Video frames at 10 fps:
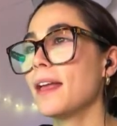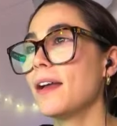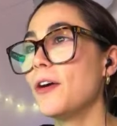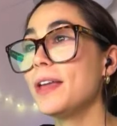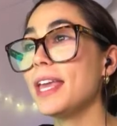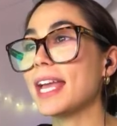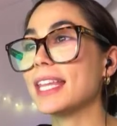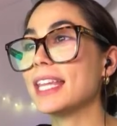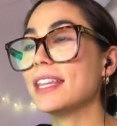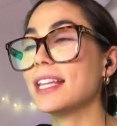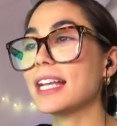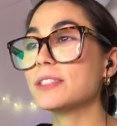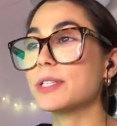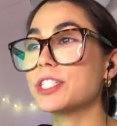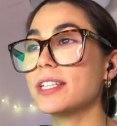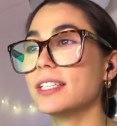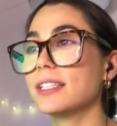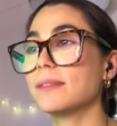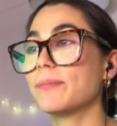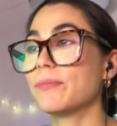Okay, and then the last question
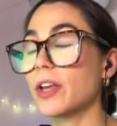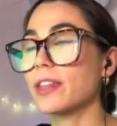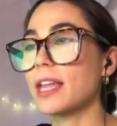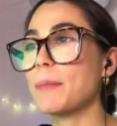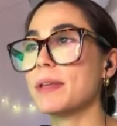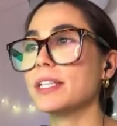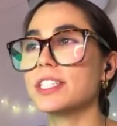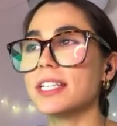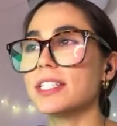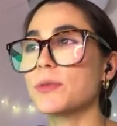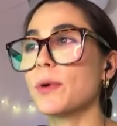on that page is,